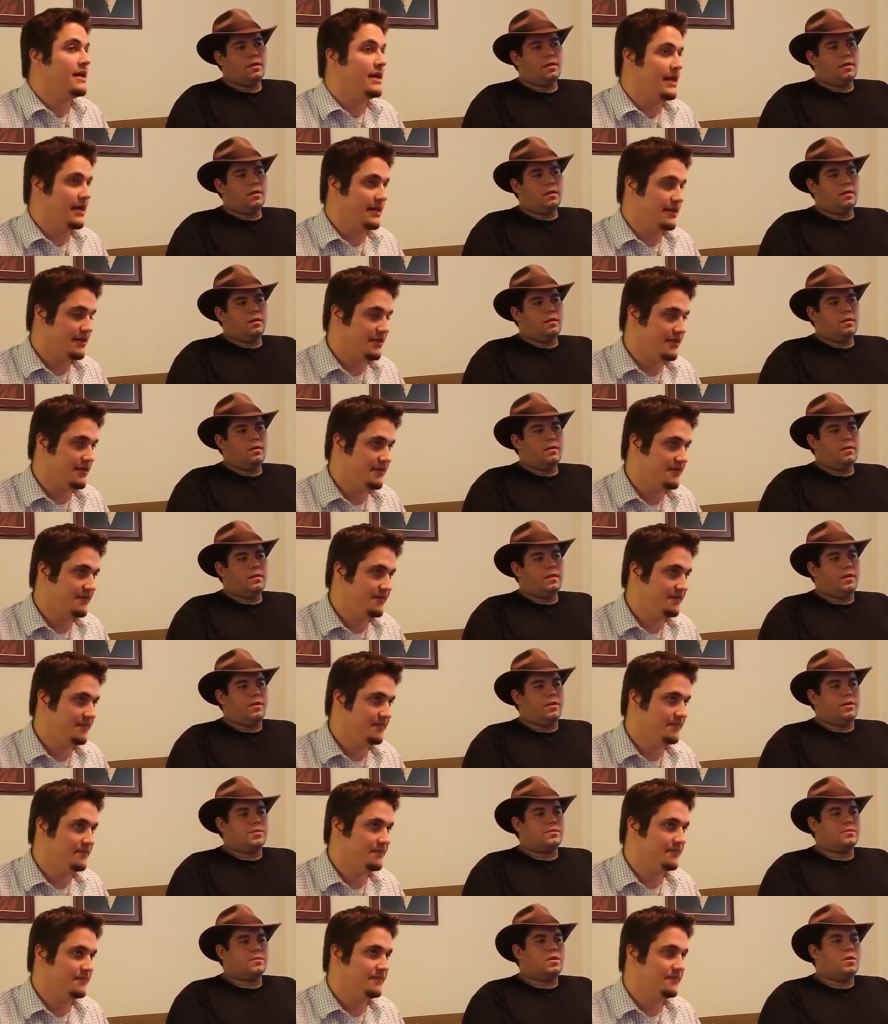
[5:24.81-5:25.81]
Speaker 1: Yes.
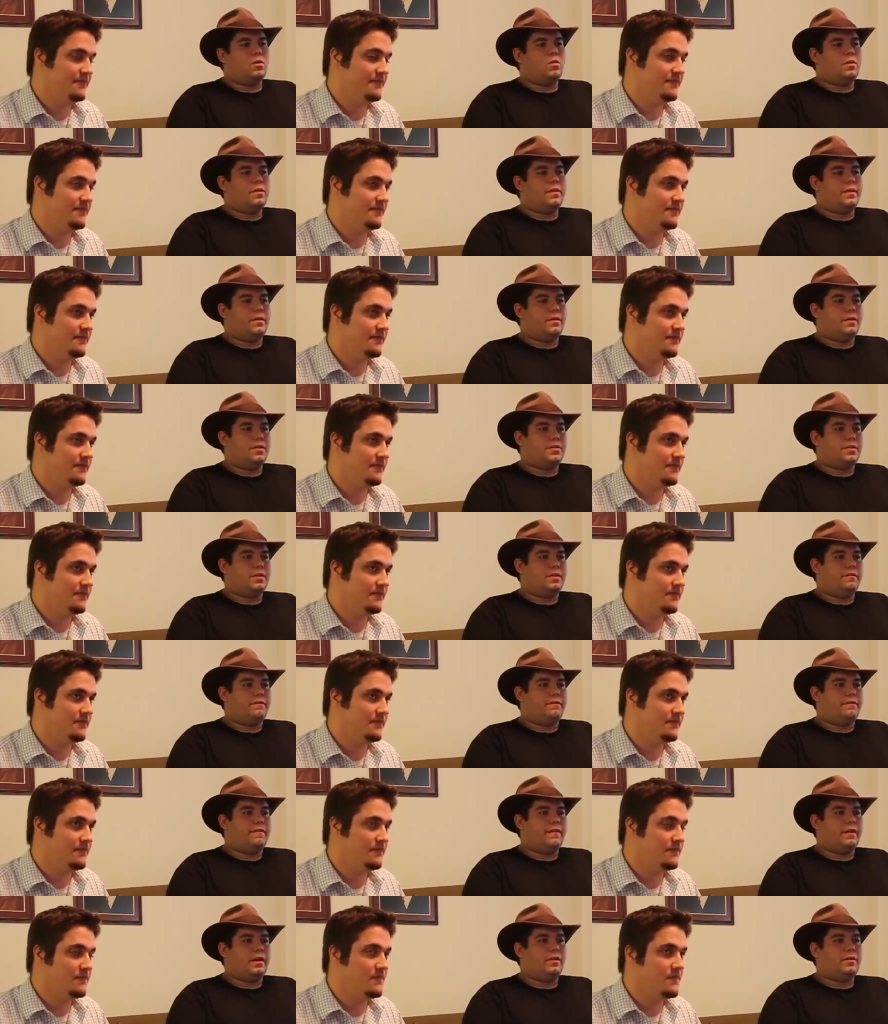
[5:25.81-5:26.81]
There is going. There is a
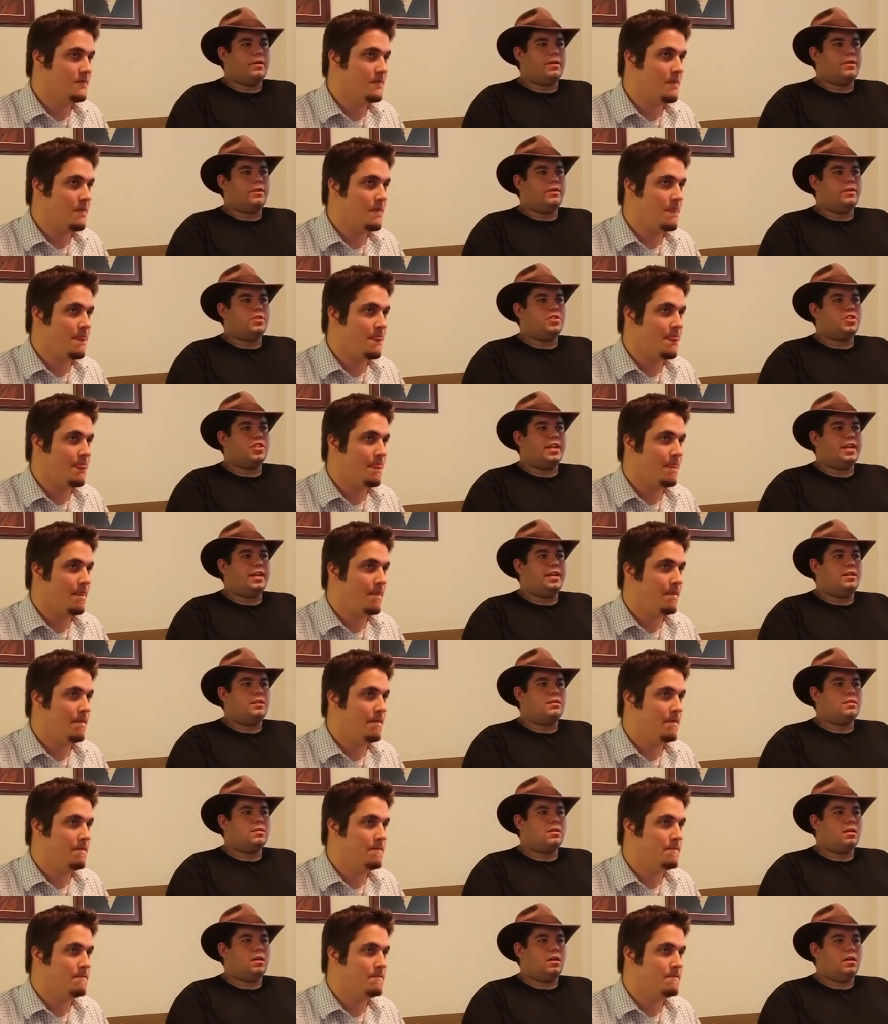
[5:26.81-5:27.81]
very good
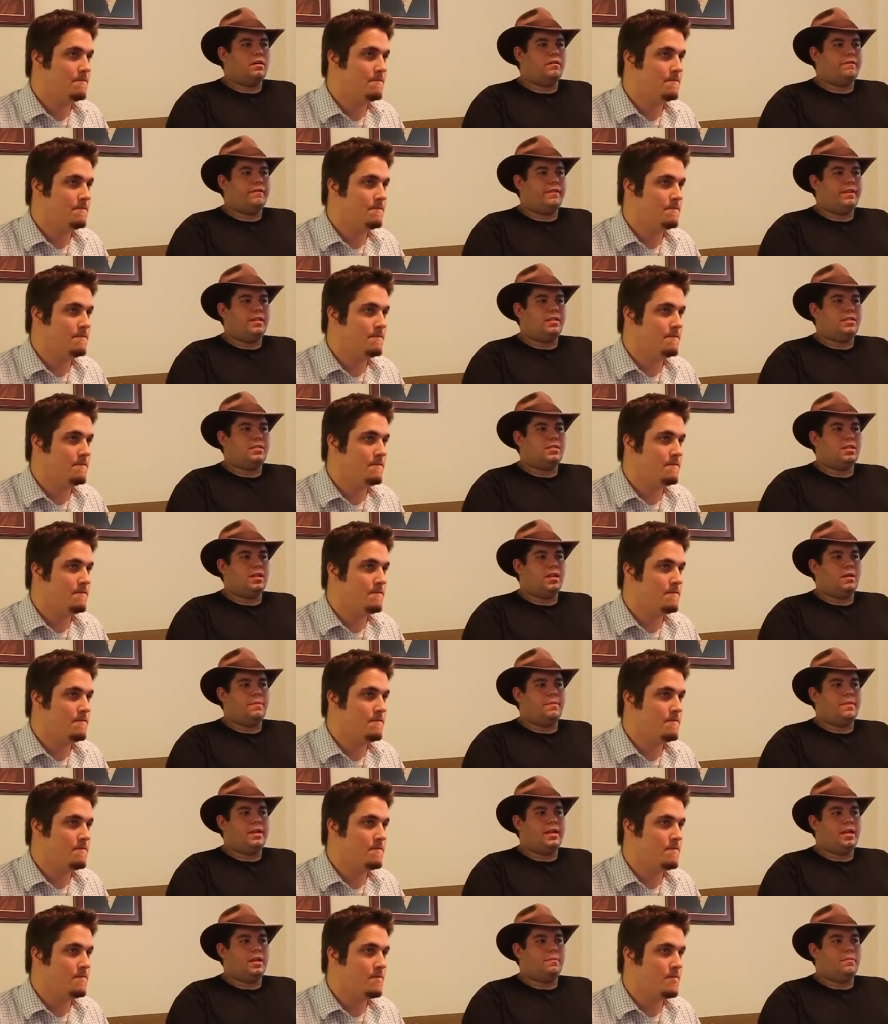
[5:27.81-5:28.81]
chance of it
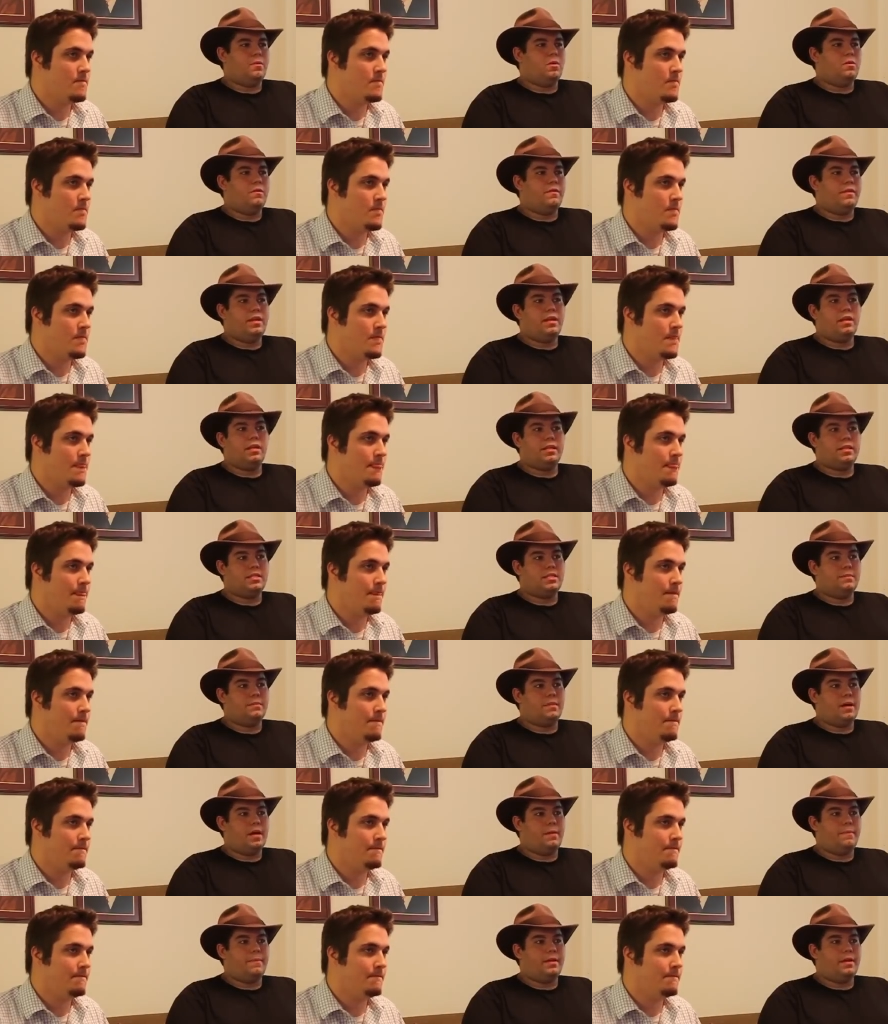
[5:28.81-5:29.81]
uh, being a movie, at least in
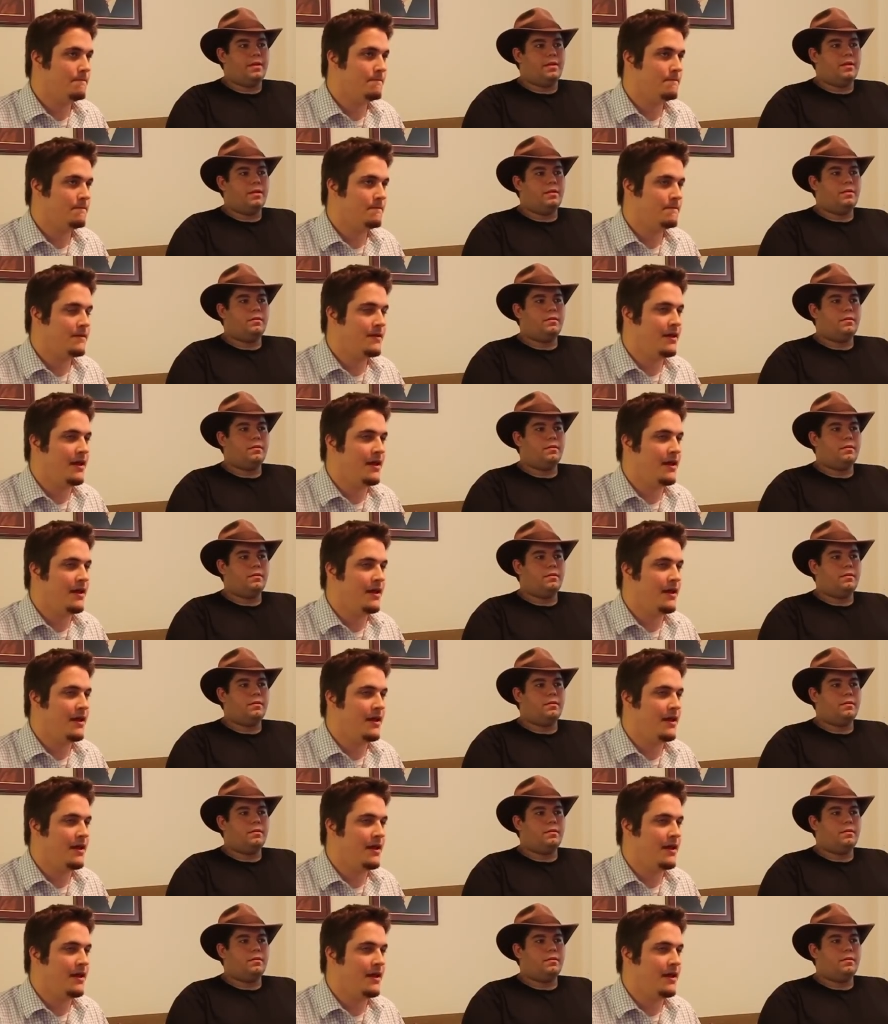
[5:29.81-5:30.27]
my opinion.